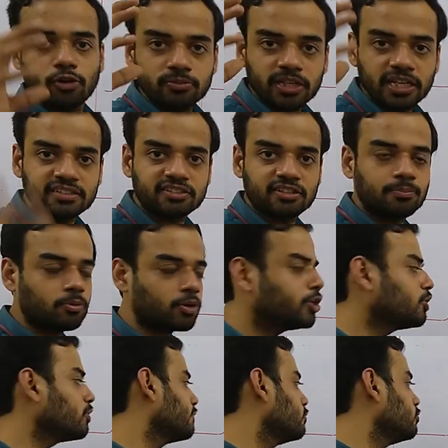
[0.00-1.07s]
from the exam
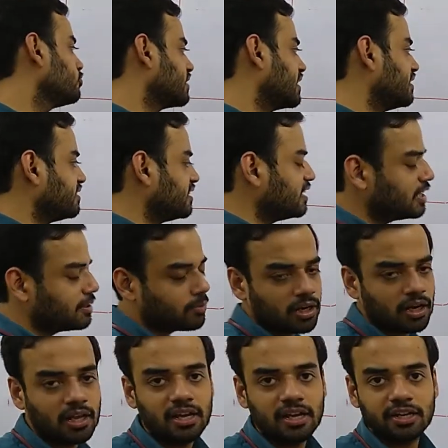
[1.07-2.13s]
point of view, sketch and
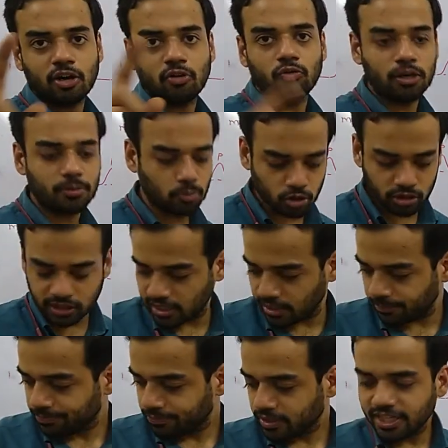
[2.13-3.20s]
label. Now one more
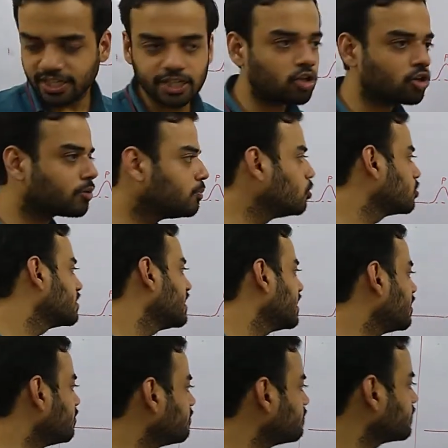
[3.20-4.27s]
thing, in your book they
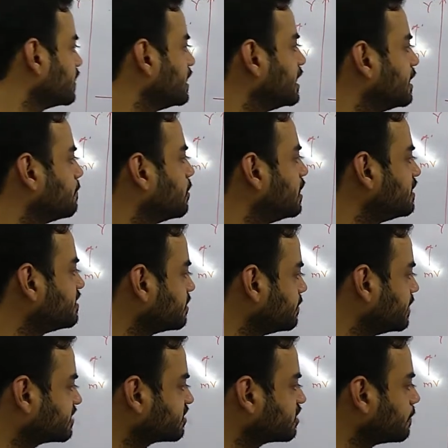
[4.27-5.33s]
have labeled some
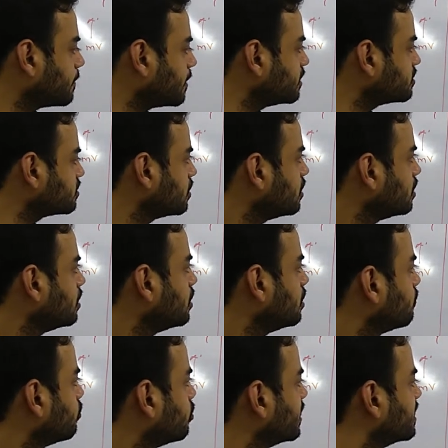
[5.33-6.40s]
extra parts.
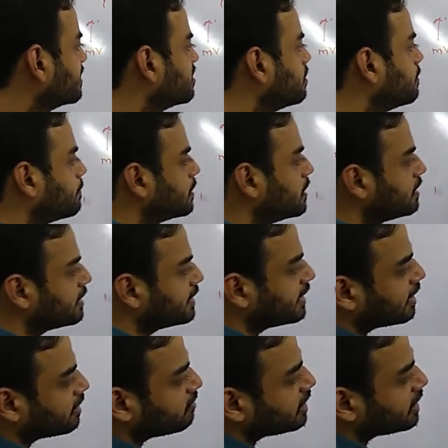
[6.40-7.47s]
For example, they
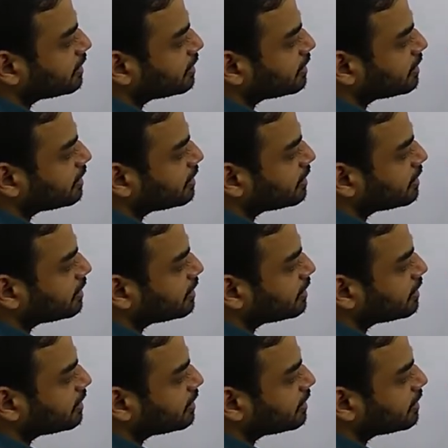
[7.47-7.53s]
have